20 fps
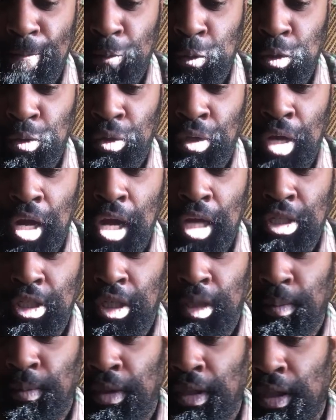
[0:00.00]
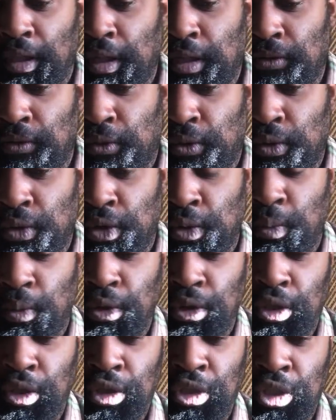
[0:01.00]
So her eyes are going to be evil
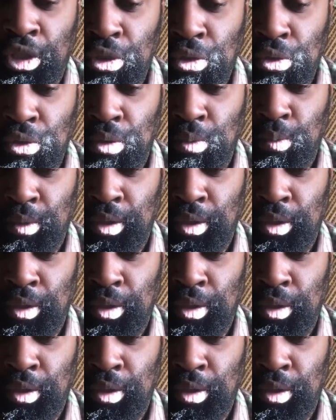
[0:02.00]
towards her children